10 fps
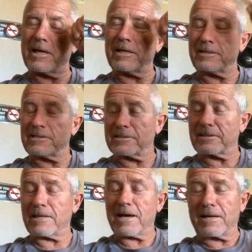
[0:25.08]
eighties,
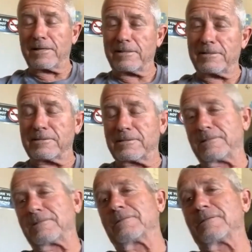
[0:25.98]
and
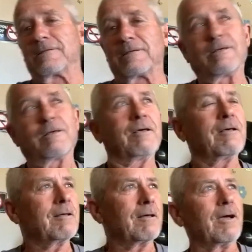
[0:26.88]
nineties.
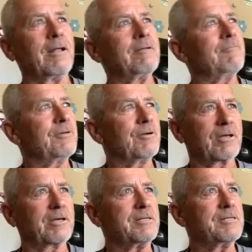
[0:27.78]
I lived there
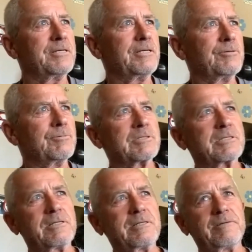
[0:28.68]

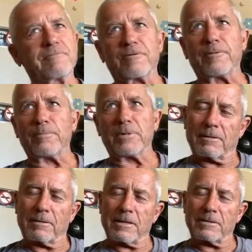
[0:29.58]
continuously from
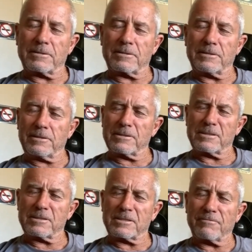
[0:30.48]
nineteen
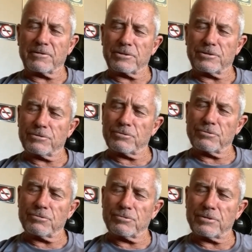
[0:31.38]

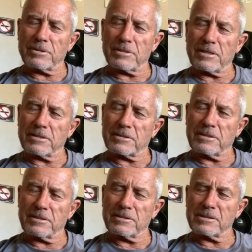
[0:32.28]
seventy-two to
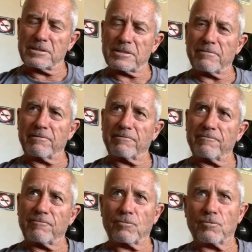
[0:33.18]
nineteen
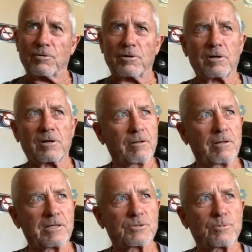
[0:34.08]
seventy-four.
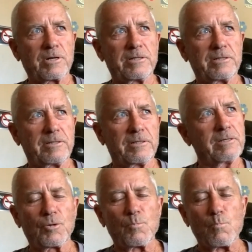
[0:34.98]
That's when I did
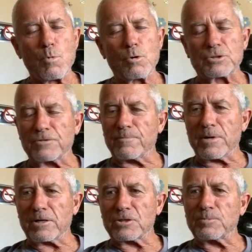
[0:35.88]
most of
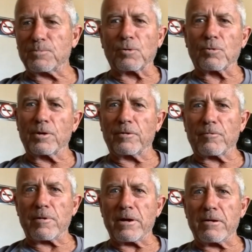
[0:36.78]
my exploring
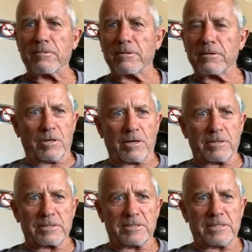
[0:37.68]
around.
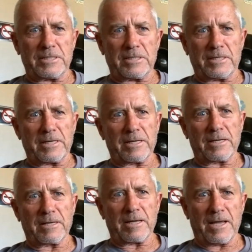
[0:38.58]
nineteen
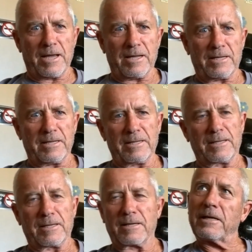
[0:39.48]

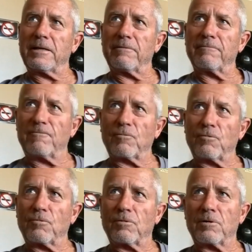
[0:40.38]
eighty,
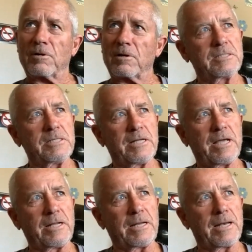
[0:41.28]
eighty-four, nineteen
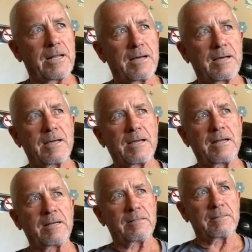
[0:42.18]

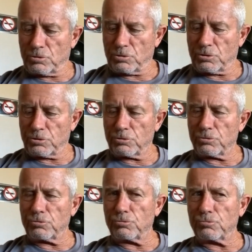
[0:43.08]
eighty-nine,
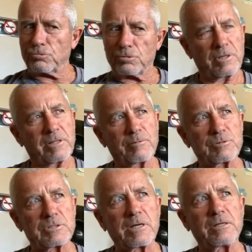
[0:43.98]
two, I think it
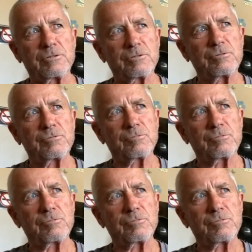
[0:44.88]
was ninety-two